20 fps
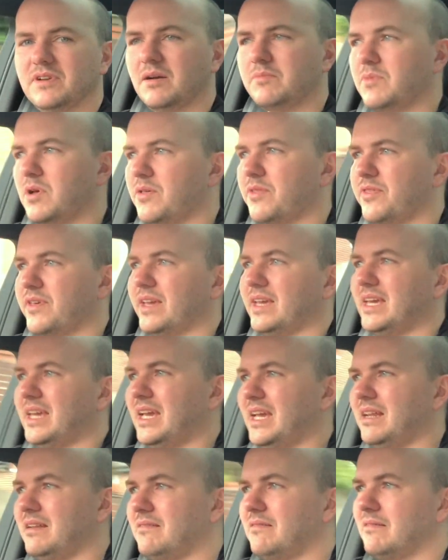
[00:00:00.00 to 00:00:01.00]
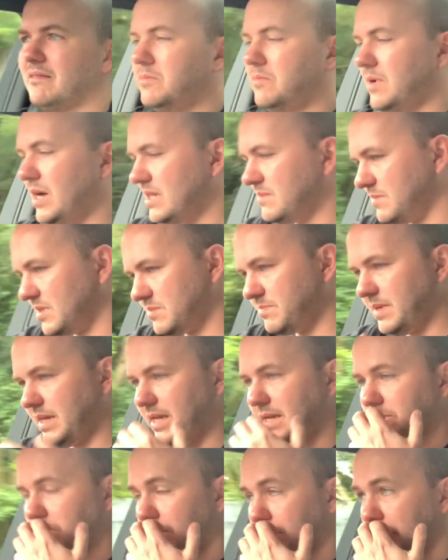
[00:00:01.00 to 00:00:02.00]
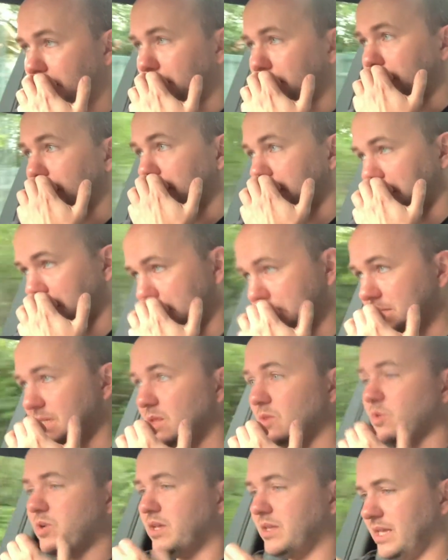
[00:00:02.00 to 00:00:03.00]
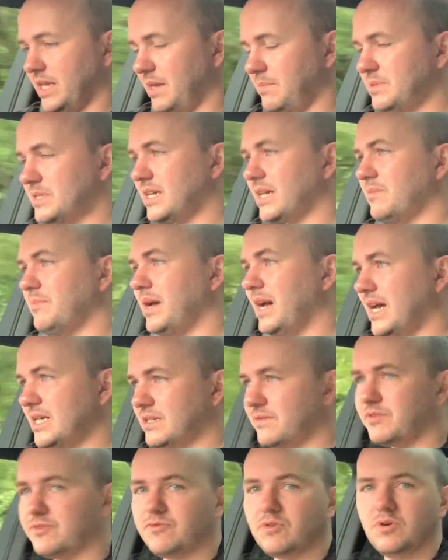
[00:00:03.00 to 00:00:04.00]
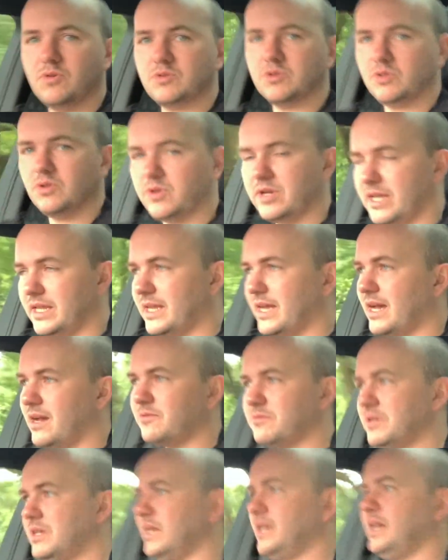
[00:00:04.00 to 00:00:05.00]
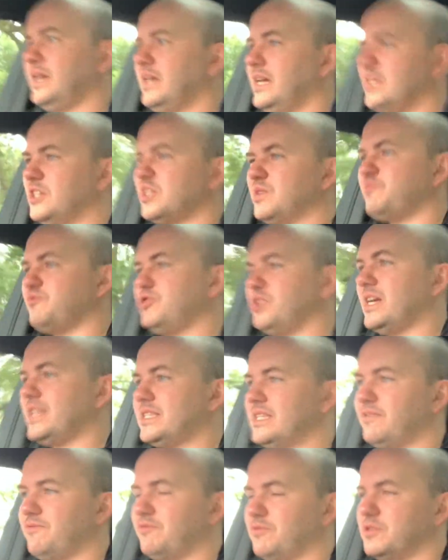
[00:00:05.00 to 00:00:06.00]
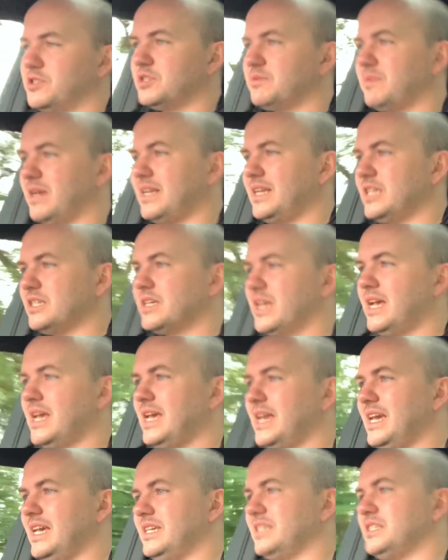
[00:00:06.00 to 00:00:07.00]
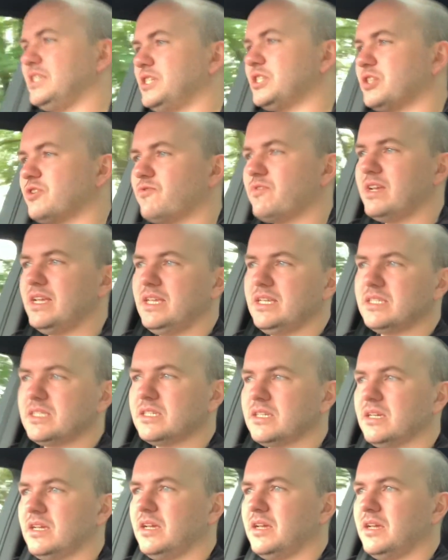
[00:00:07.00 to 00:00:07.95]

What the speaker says: I'm not thinking, where's my speed, what am I going, and I'm constantly looking, keep taking my eyes off the road and looking down. It's just projected in front of me, and it's discreet.